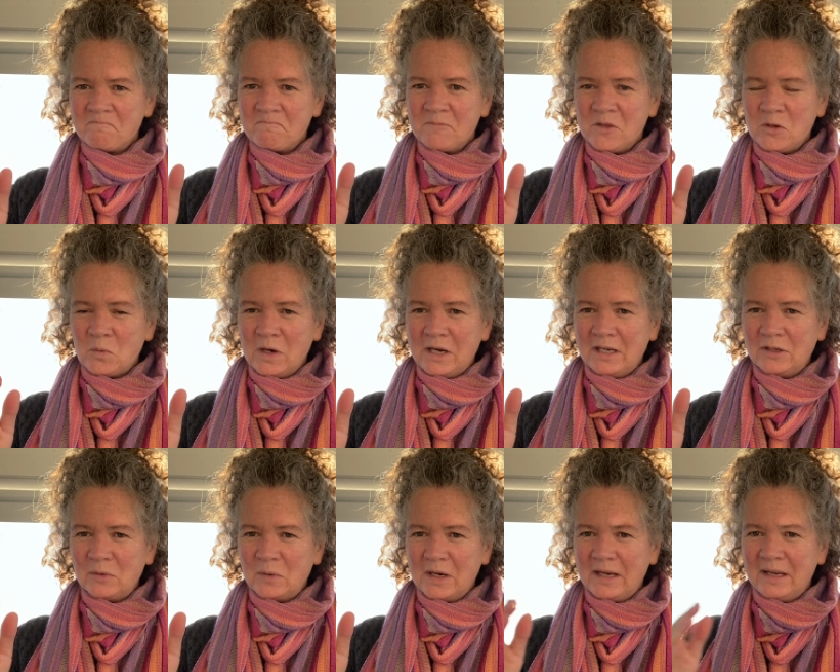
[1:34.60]

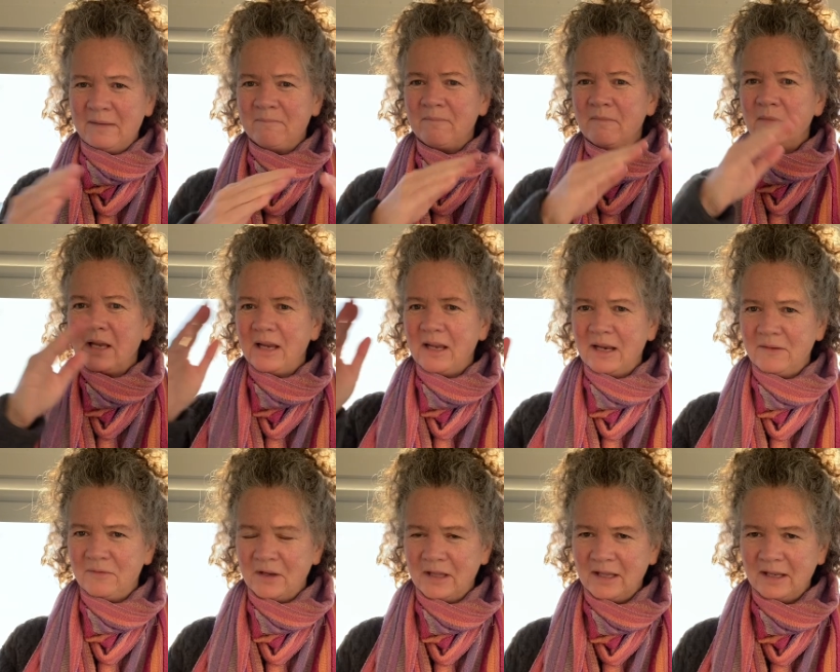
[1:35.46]
2020 and
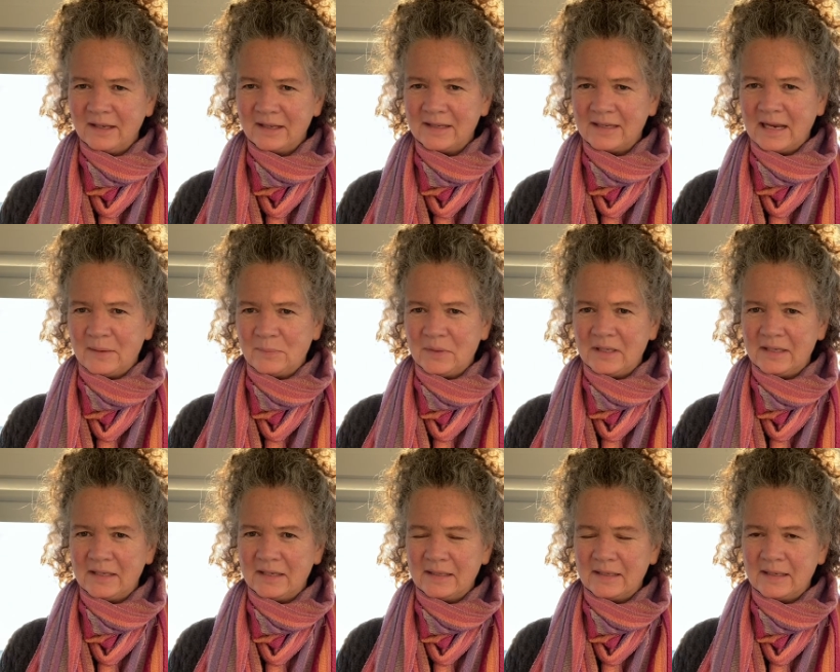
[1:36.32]
everything that's happened
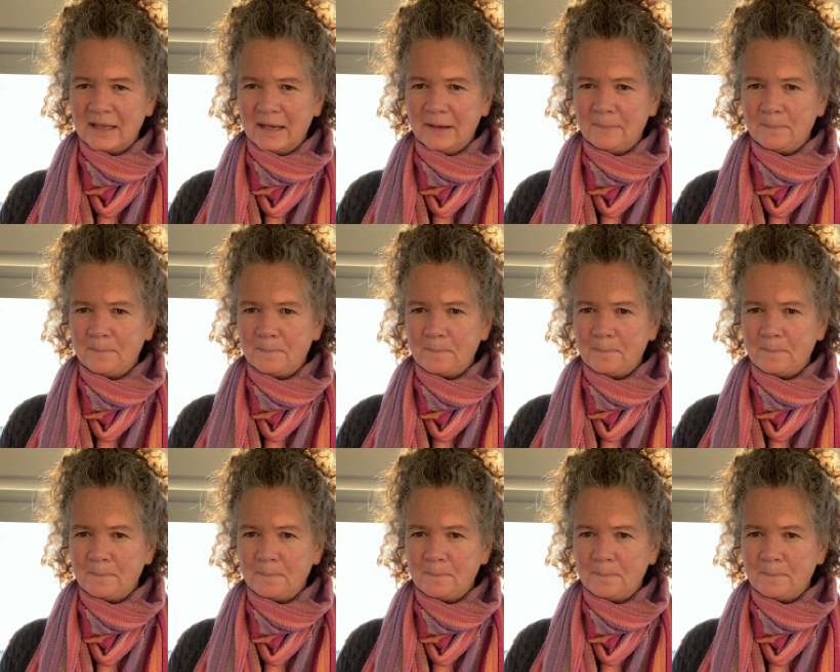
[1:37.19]
since then.